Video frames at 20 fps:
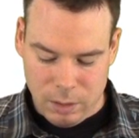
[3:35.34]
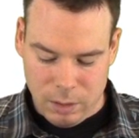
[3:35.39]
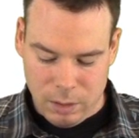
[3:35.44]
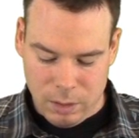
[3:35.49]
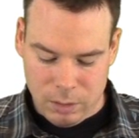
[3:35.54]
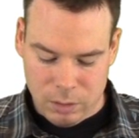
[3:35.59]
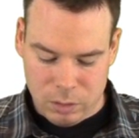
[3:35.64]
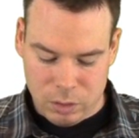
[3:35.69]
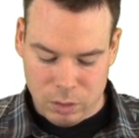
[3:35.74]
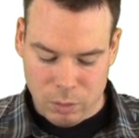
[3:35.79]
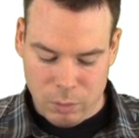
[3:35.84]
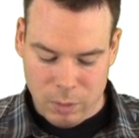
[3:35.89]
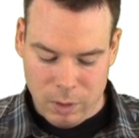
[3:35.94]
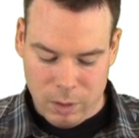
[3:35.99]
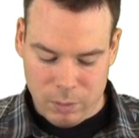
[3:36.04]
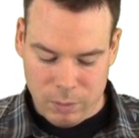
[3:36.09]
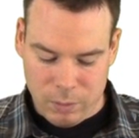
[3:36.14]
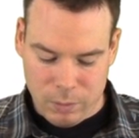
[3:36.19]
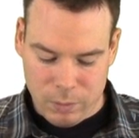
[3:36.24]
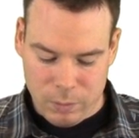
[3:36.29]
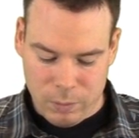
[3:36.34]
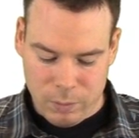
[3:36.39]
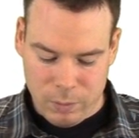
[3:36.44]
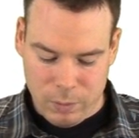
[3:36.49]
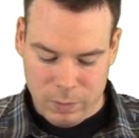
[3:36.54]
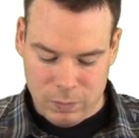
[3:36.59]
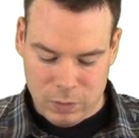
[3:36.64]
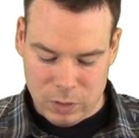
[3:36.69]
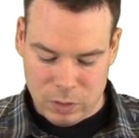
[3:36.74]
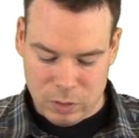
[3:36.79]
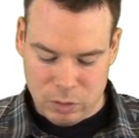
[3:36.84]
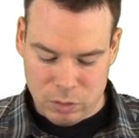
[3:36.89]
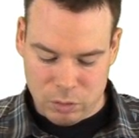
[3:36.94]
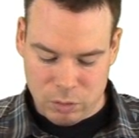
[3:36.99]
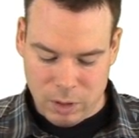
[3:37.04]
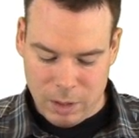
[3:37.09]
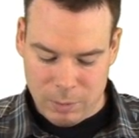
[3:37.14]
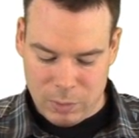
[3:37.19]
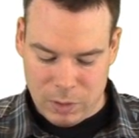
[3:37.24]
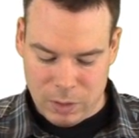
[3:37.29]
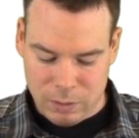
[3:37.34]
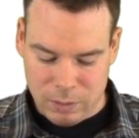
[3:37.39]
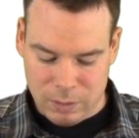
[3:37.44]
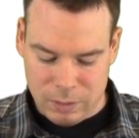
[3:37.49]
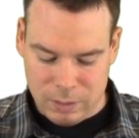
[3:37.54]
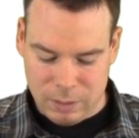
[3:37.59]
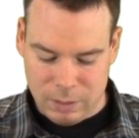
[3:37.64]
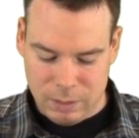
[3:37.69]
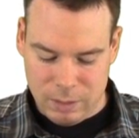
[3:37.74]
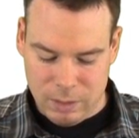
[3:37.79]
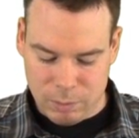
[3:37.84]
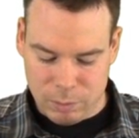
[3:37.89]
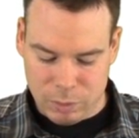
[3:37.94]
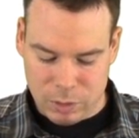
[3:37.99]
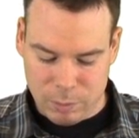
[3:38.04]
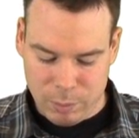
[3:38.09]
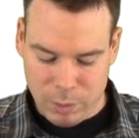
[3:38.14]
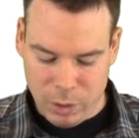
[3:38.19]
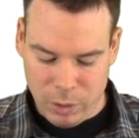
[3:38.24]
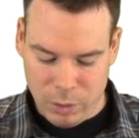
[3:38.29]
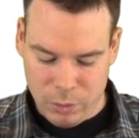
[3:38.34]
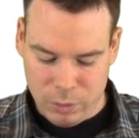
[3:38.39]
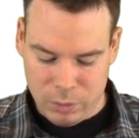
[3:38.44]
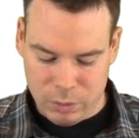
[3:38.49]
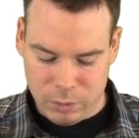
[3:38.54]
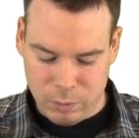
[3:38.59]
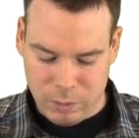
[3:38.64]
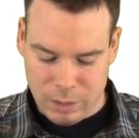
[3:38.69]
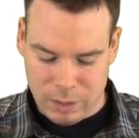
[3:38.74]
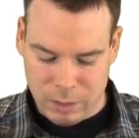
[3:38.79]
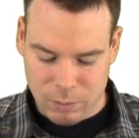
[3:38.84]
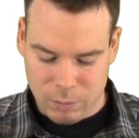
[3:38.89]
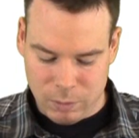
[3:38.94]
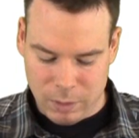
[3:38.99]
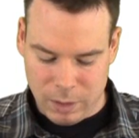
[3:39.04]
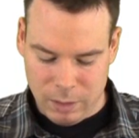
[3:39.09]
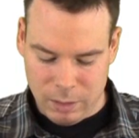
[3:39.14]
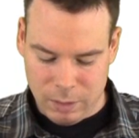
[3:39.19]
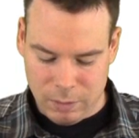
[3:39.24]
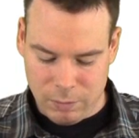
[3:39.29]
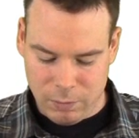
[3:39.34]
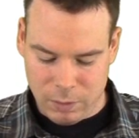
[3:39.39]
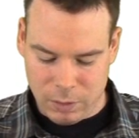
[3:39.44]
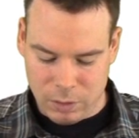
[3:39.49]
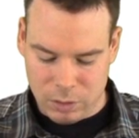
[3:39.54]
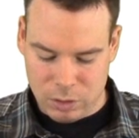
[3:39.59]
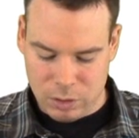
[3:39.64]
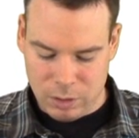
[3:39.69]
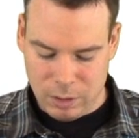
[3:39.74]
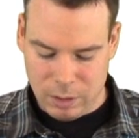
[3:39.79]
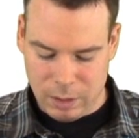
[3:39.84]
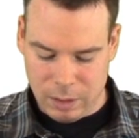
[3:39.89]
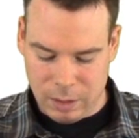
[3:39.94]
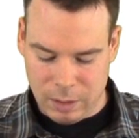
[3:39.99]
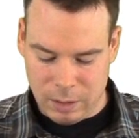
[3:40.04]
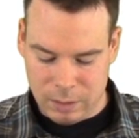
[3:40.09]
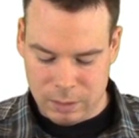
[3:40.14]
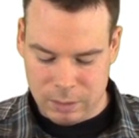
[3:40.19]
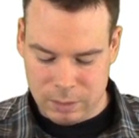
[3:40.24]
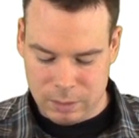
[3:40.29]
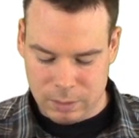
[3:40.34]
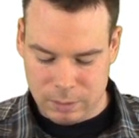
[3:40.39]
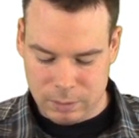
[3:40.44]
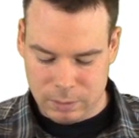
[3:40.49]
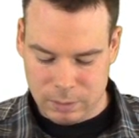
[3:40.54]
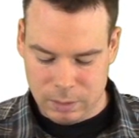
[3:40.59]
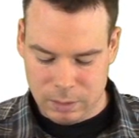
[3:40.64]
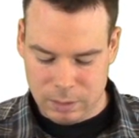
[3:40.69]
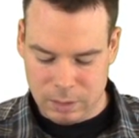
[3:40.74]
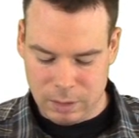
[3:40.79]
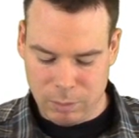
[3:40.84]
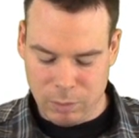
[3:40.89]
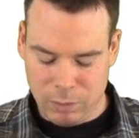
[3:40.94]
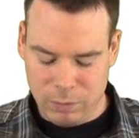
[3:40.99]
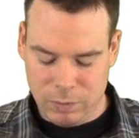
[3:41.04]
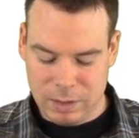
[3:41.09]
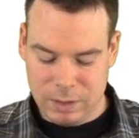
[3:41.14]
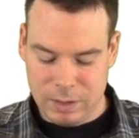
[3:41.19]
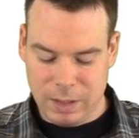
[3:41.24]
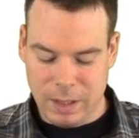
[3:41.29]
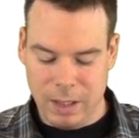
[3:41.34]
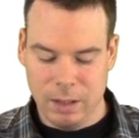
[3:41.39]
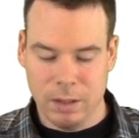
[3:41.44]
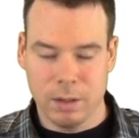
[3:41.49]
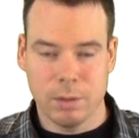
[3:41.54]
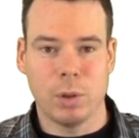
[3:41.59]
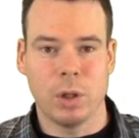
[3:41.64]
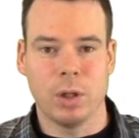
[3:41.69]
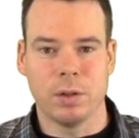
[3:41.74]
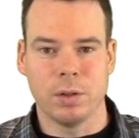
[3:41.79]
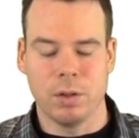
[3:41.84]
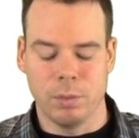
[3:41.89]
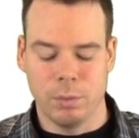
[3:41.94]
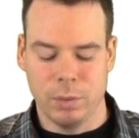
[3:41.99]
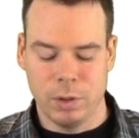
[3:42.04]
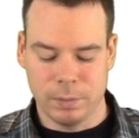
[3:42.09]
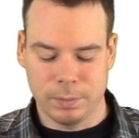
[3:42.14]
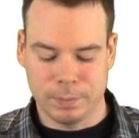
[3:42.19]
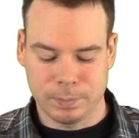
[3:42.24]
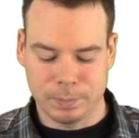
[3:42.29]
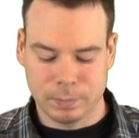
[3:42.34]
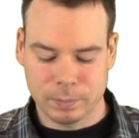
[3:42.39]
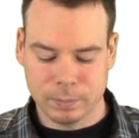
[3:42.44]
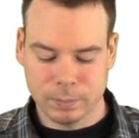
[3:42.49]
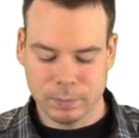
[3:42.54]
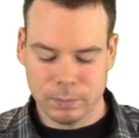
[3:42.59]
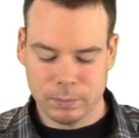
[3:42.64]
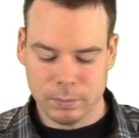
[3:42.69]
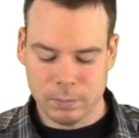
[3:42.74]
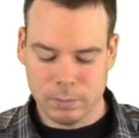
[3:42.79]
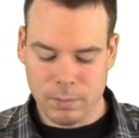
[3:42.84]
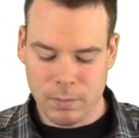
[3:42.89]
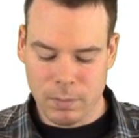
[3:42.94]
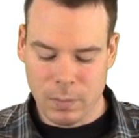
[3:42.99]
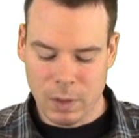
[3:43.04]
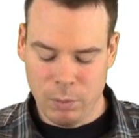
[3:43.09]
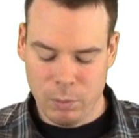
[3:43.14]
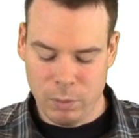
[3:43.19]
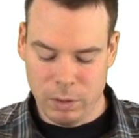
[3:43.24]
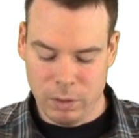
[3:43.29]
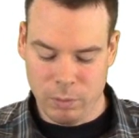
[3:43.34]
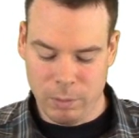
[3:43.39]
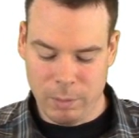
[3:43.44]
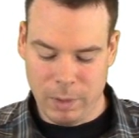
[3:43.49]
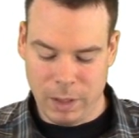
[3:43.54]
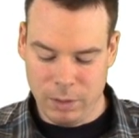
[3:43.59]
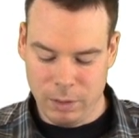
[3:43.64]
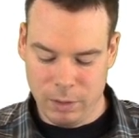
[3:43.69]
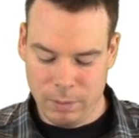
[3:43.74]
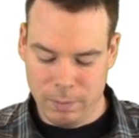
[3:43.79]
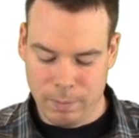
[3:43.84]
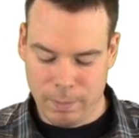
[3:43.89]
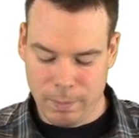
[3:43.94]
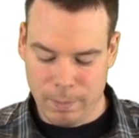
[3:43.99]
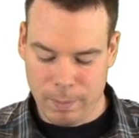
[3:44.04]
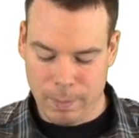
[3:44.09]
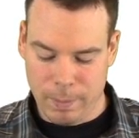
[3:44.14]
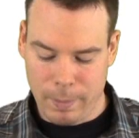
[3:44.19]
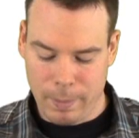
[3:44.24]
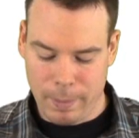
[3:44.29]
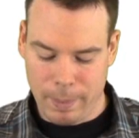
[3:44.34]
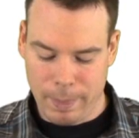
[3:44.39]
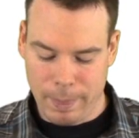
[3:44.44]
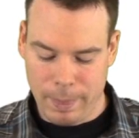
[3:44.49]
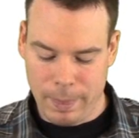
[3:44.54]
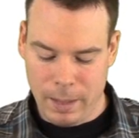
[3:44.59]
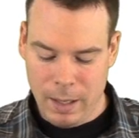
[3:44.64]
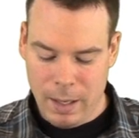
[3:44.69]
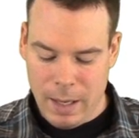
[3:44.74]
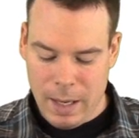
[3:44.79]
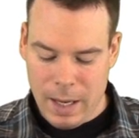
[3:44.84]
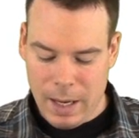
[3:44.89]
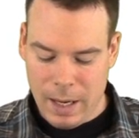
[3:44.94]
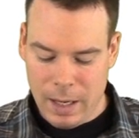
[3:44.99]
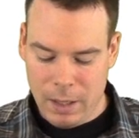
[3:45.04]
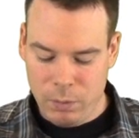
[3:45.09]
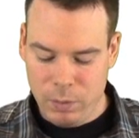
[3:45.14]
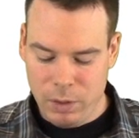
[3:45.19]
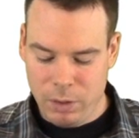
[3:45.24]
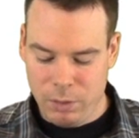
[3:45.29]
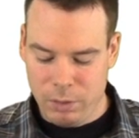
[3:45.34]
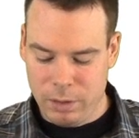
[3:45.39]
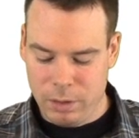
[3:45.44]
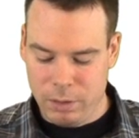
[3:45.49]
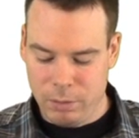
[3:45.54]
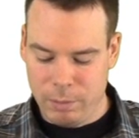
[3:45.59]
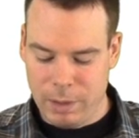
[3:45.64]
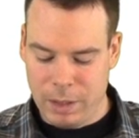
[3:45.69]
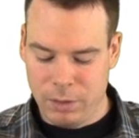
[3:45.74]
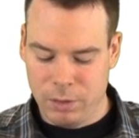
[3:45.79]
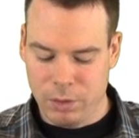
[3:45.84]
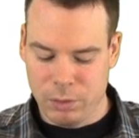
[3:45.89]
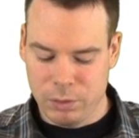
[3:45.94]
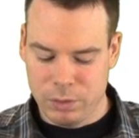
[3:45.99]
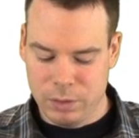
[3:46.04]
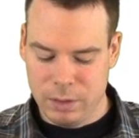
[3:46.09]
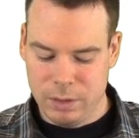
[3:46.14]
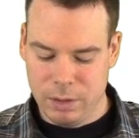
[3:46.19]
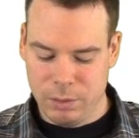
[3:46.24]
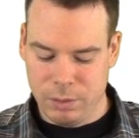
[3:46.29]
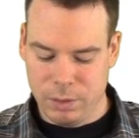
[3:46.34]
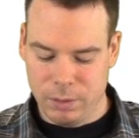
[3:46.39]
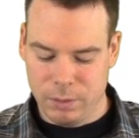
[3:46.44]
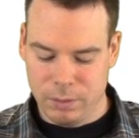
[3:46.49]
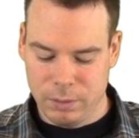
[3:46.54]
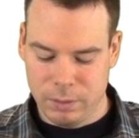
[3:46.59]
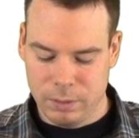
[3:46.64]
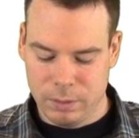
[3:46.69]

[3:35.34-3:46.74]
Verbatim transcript: And so what we've just described here is this theorem. Suppose we can write the function as the sum of its Taylor polynomial with the remainder, and we know that the remainder goes to zero